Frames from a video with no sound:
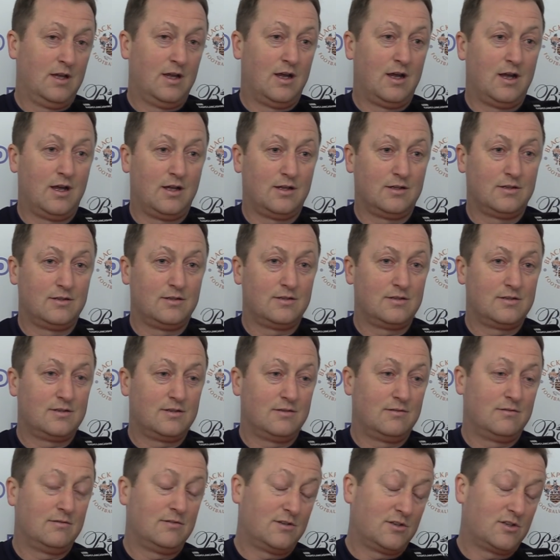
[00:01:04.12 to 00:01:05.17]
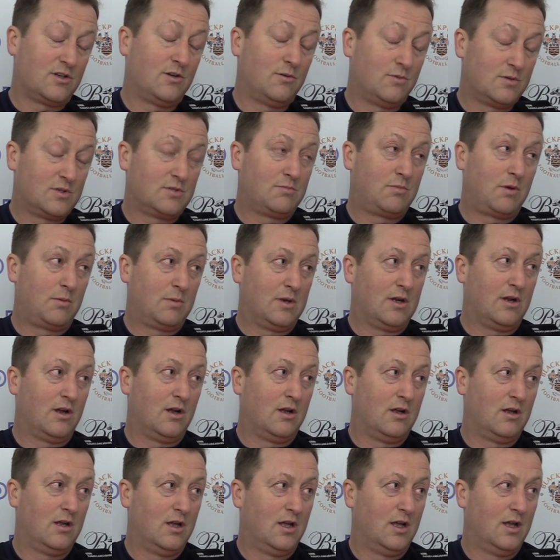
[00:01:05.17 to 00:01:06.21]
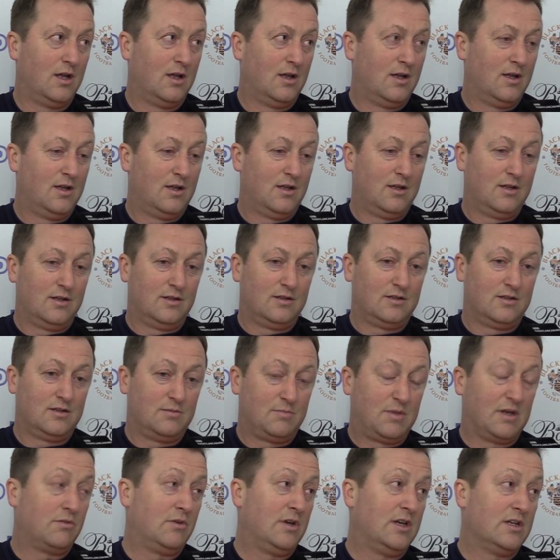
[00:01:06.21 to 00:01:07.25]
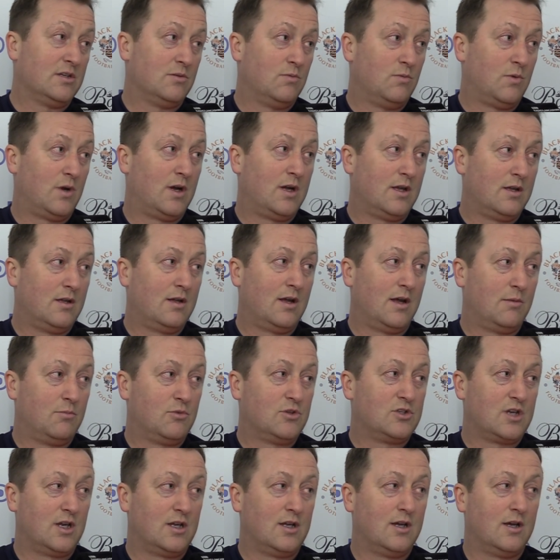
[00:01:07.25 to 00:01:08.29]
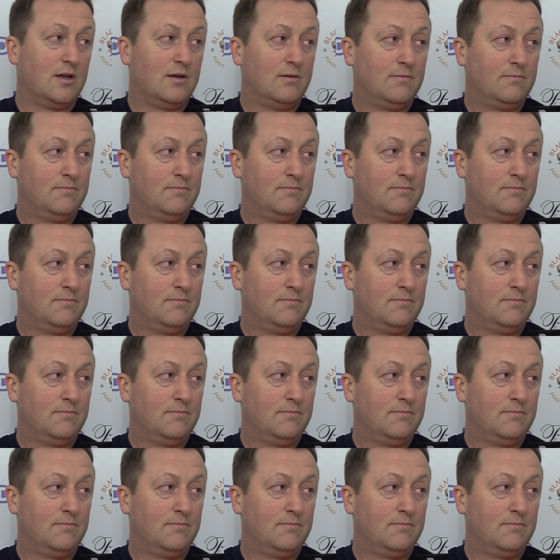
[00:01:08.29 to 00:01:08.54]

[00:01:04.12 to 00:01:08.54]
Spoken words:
And so it's probably got the big reason why I would say yeah.